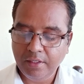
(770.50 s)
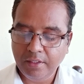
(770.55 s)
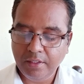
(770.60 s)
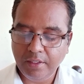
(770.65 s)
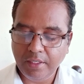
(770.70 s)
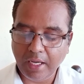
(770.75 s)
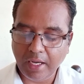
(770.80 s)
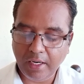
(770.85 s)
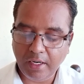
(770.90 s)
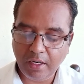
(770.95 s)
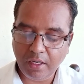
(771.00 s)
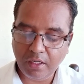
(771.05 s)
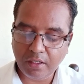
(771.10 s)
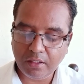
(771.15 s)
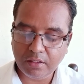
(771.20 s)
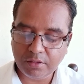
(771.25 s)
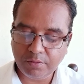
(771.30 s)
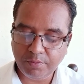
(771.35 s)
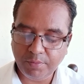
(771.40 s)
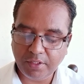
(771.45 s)

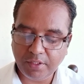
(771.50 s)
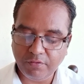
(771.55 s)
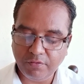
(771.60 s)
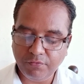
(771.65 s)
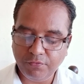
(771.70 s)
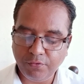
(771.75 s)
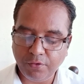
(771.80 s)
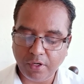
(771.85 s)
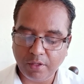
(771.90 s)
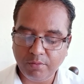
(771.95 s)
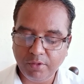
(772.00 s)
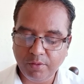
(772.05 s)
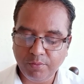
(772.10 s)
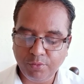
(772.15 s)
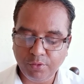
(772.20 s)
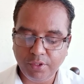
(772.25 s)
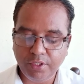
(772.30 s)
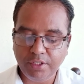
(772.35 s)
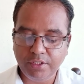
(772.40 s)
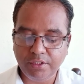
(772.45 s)
Dialogues become formal
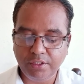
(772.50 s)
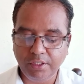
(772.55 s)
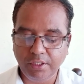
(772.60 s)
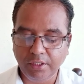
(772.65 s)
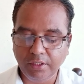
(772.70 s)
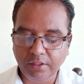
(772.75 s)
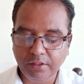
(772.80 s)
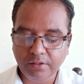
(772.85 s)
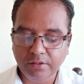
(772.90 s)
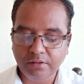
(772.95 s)
poetry.